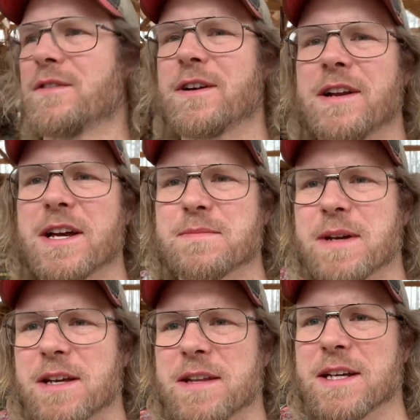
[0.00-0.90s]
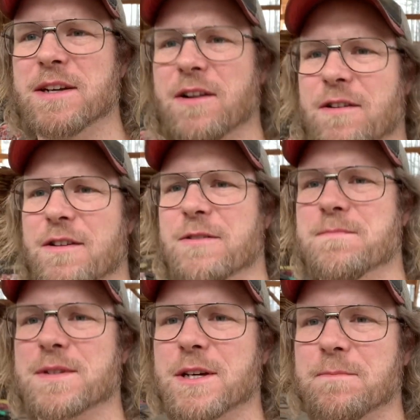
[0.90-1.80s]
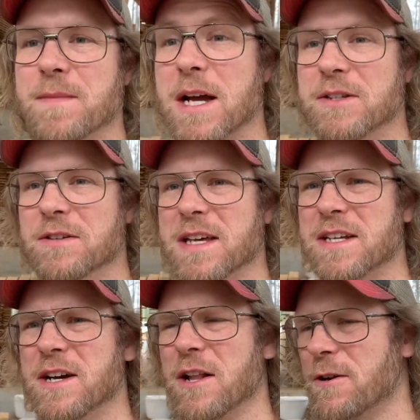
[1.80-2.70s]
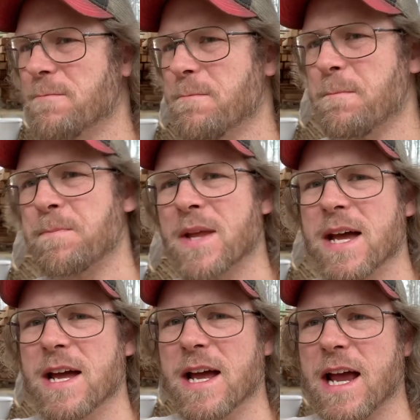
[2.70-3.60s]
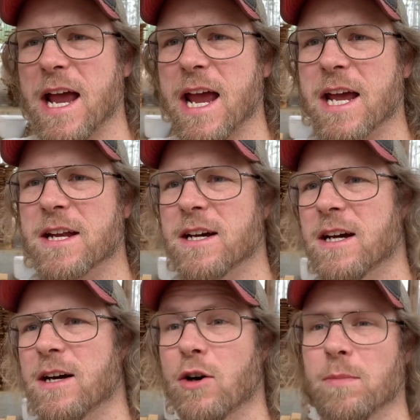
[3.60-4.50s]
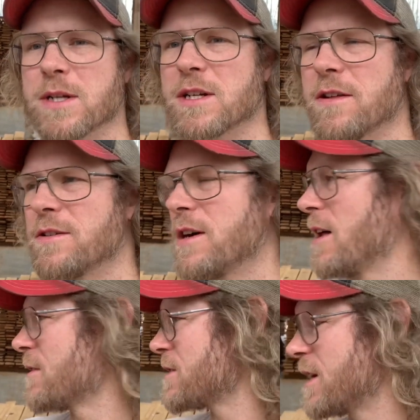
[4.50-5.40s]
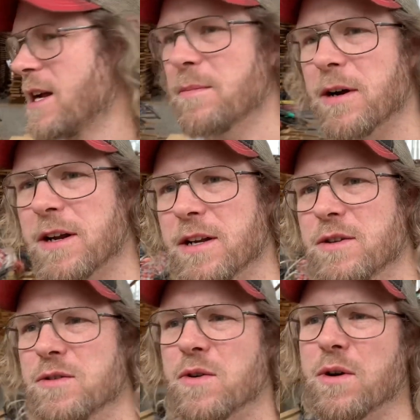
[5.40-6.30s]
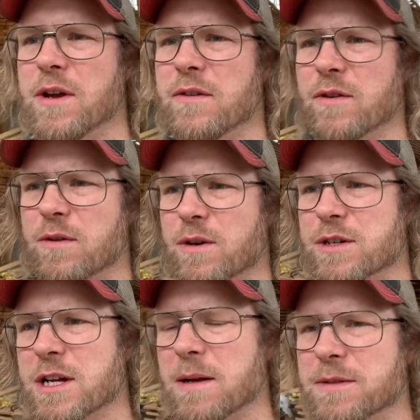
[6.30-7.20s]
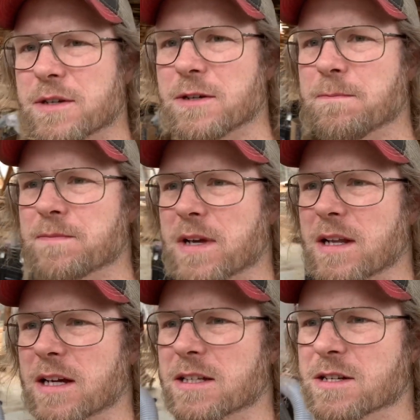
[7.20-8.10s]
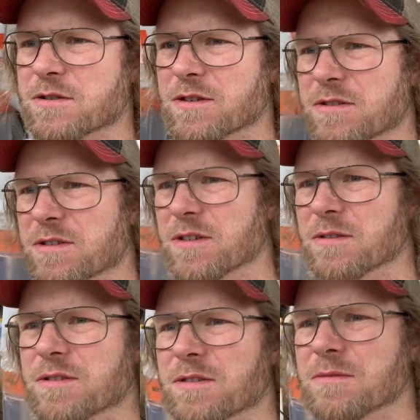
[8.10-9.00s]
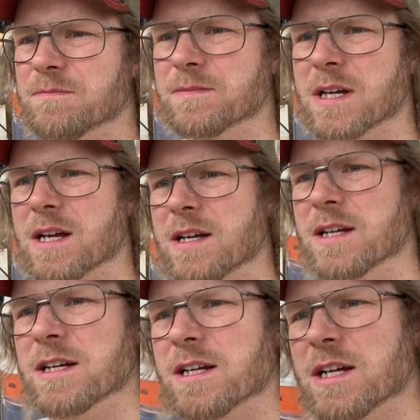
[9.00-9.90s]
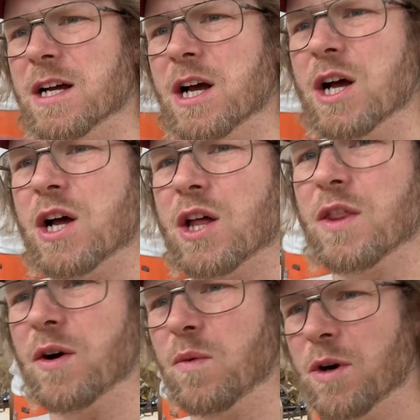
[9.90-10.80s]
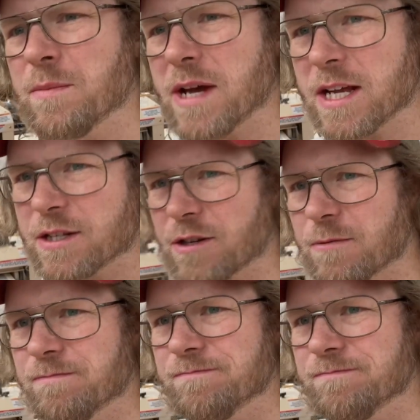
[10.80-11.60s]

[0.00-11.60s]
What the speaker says: nice making that dollar though. So I took that dollar and a whole bunch of other dollars, and I bought a new toy for the workshop. So I'd like to introduce you to the Woodmaster.